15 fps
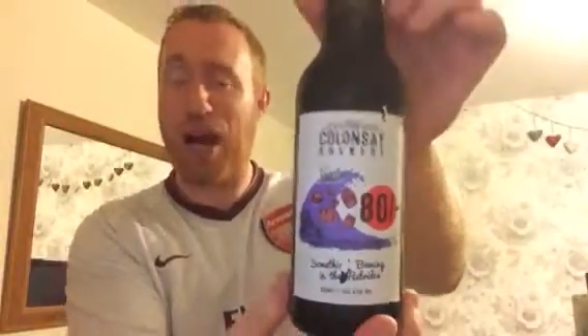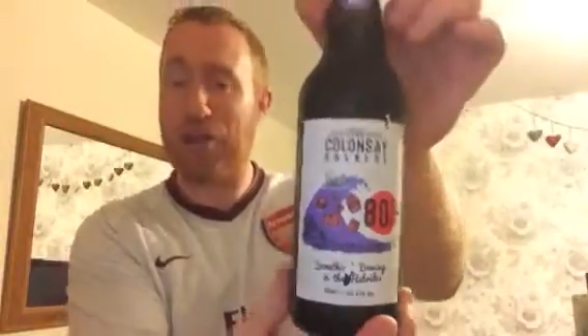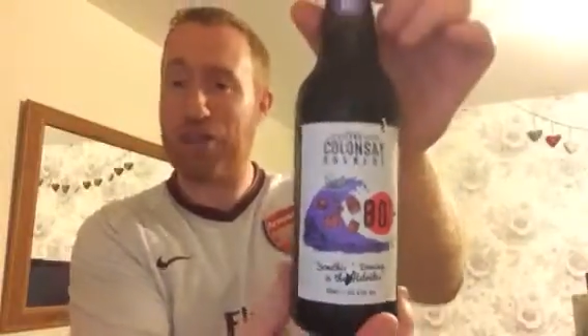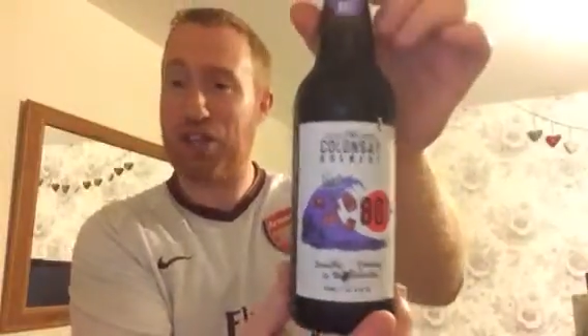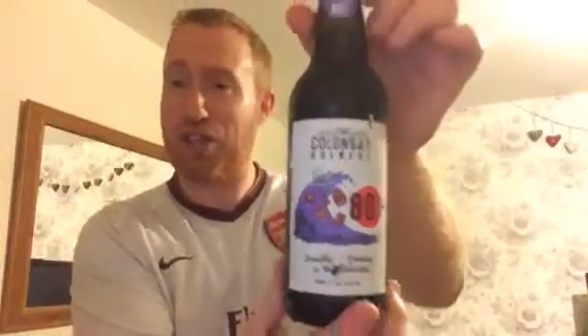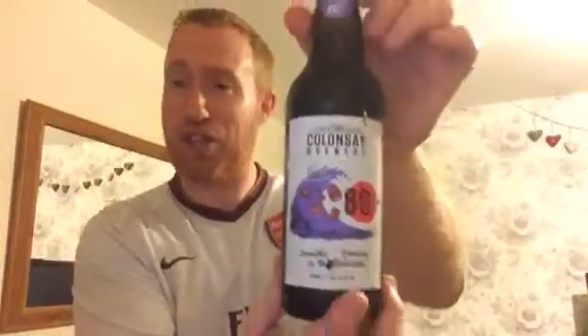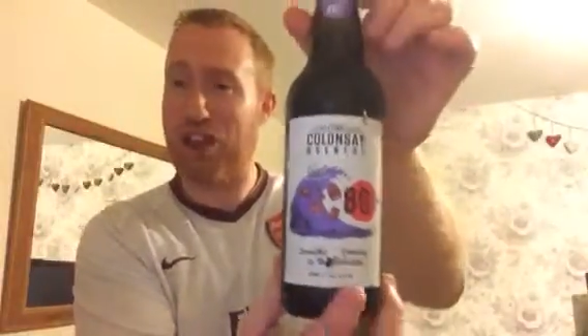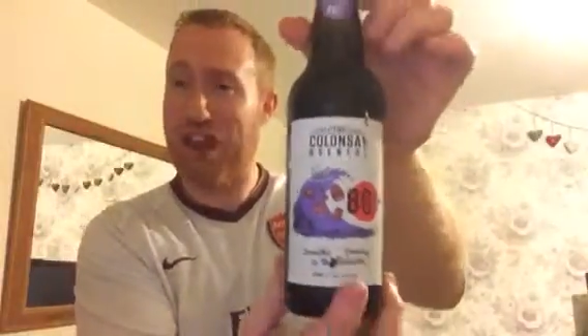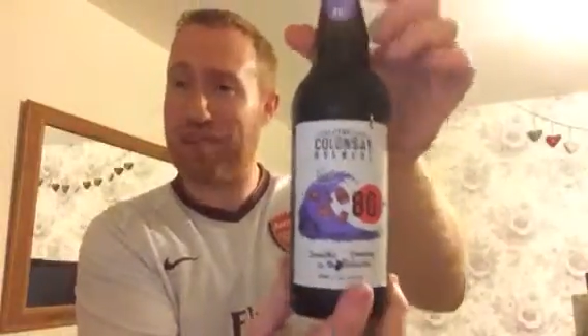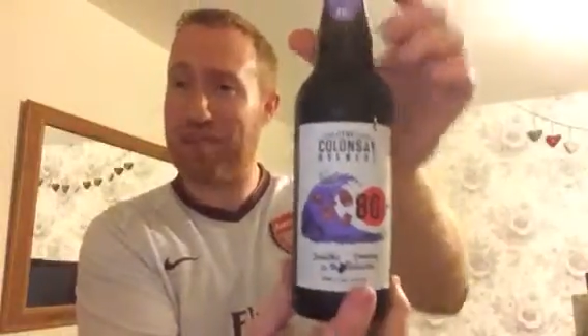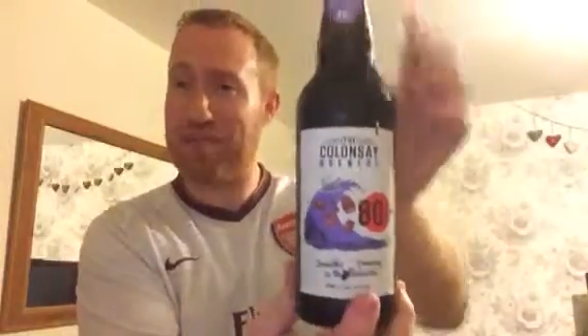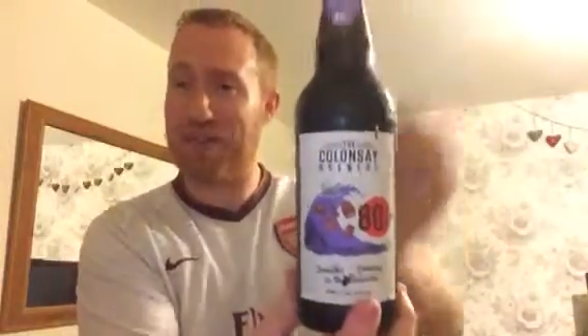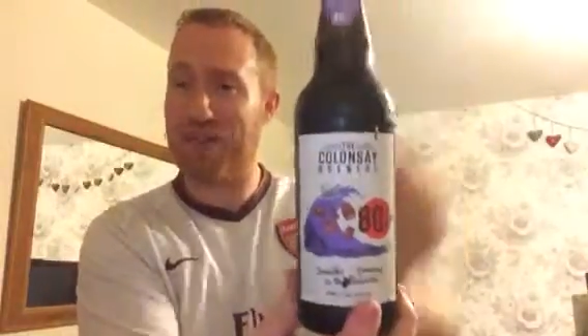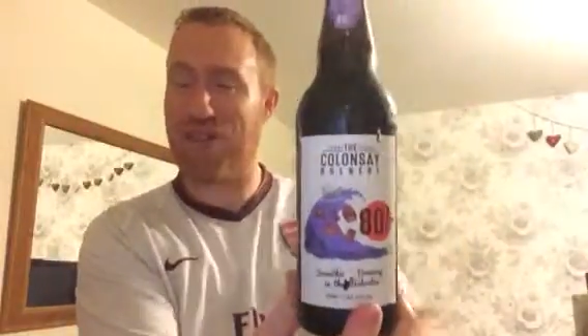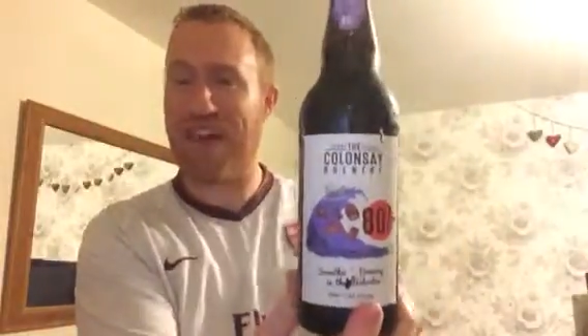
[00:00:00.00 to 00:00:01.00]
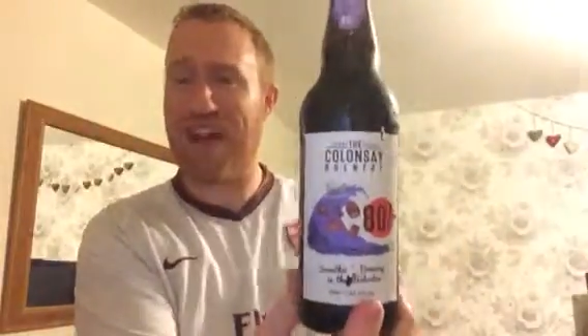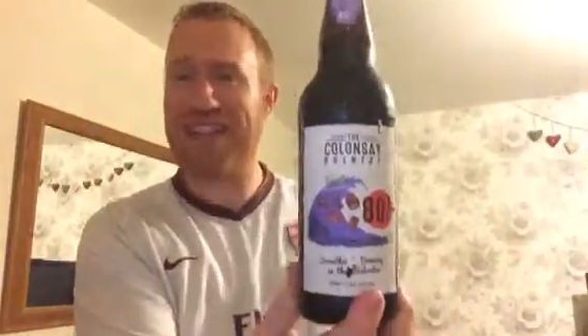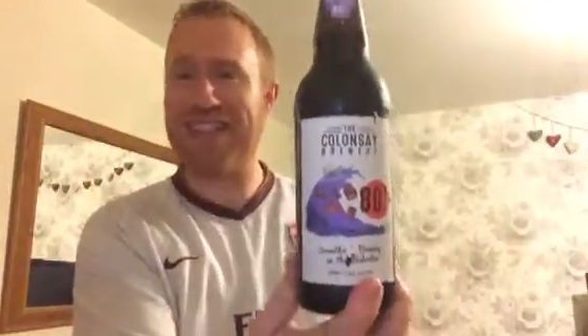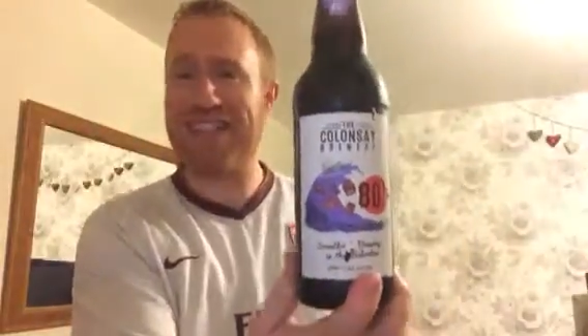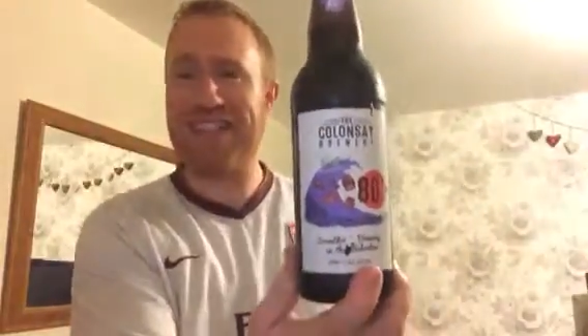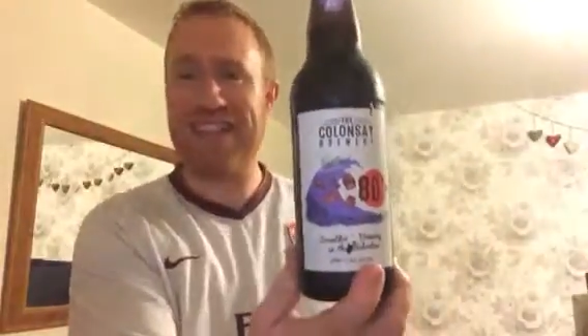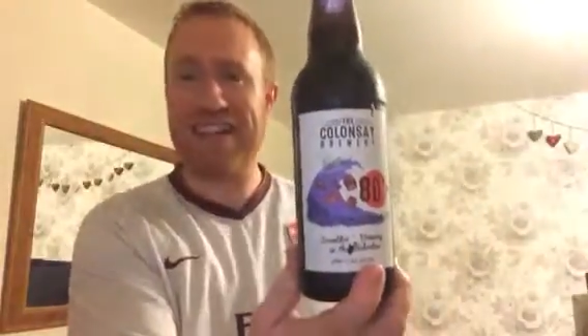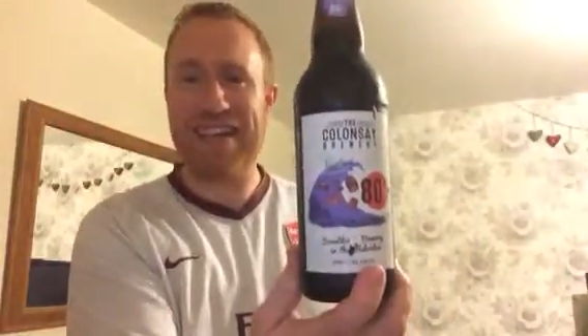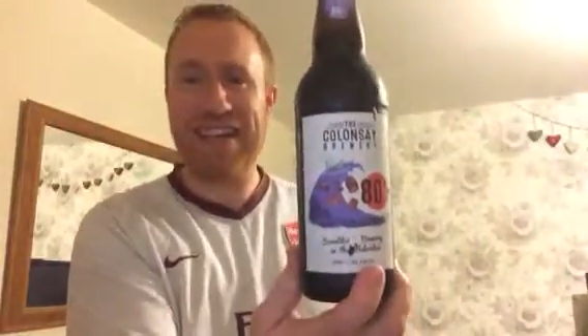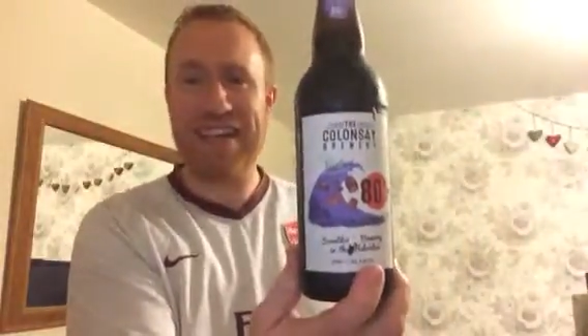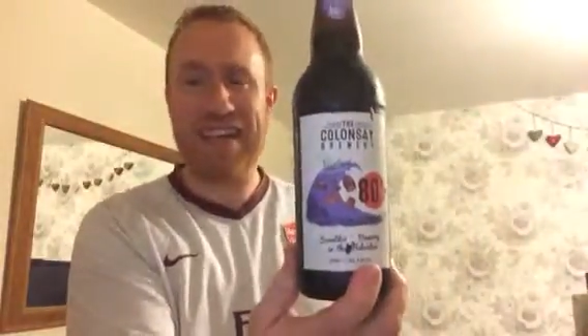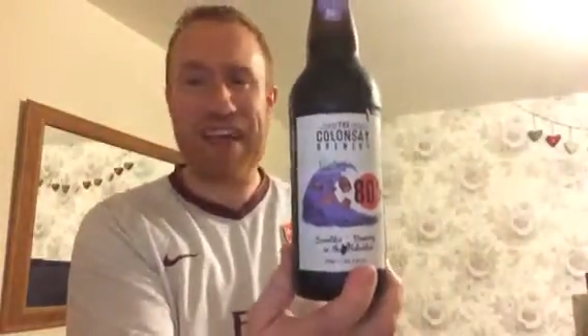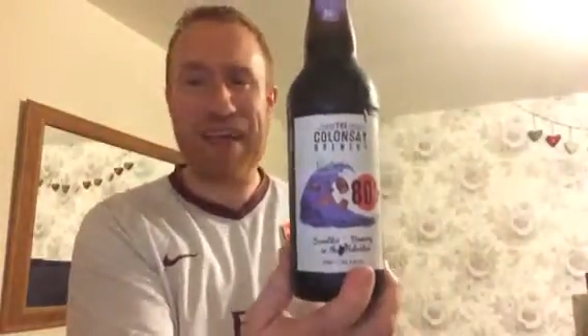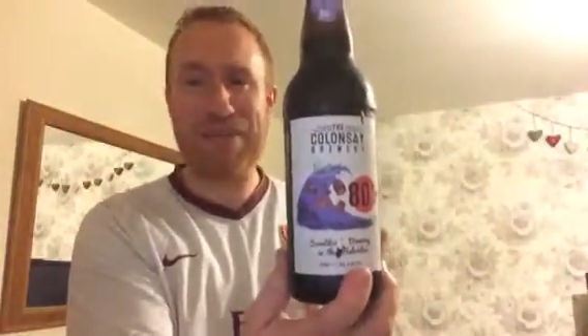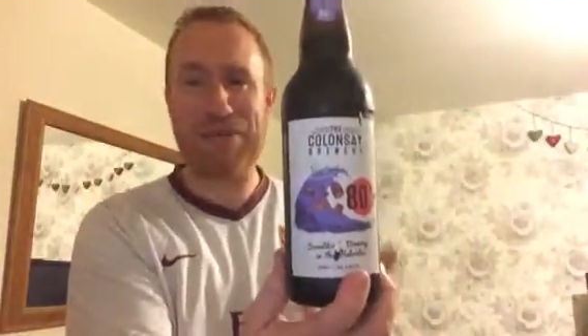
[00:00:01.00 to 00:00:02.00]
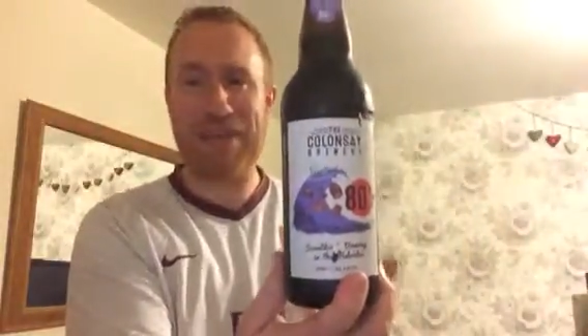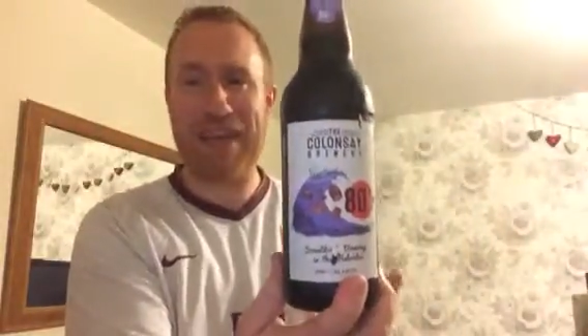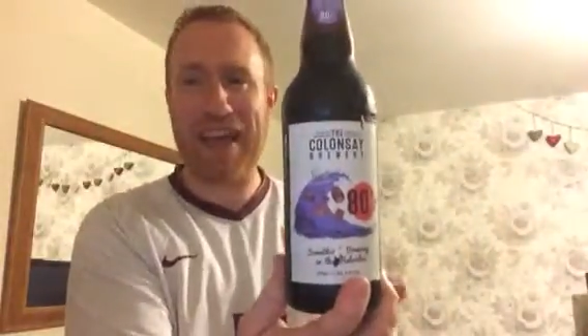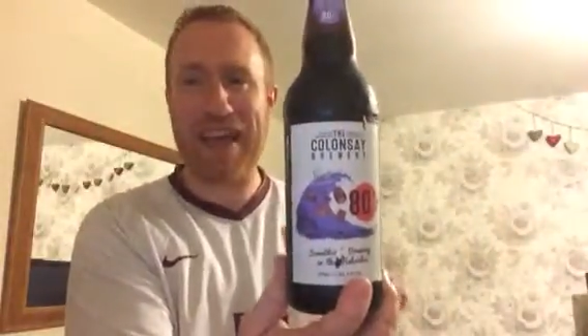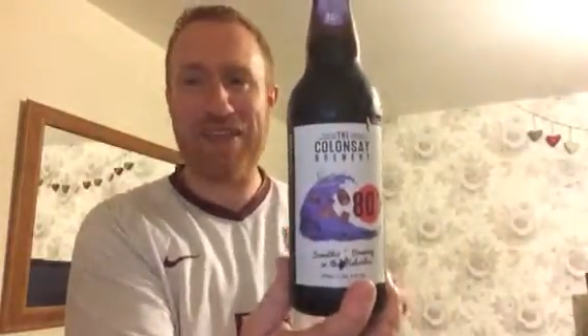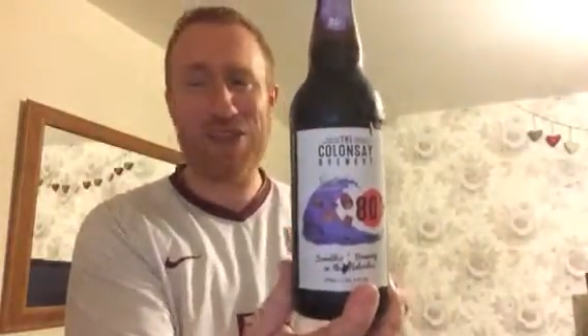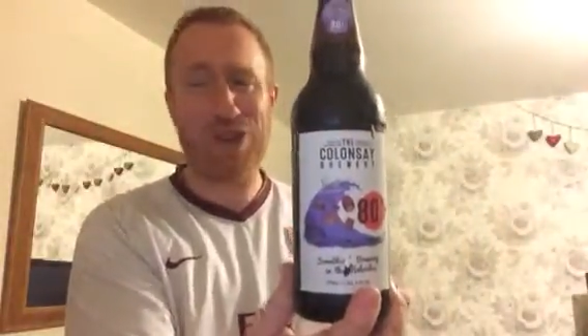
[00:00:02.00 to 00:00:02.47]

I was at Craft Beer Rising last weekend,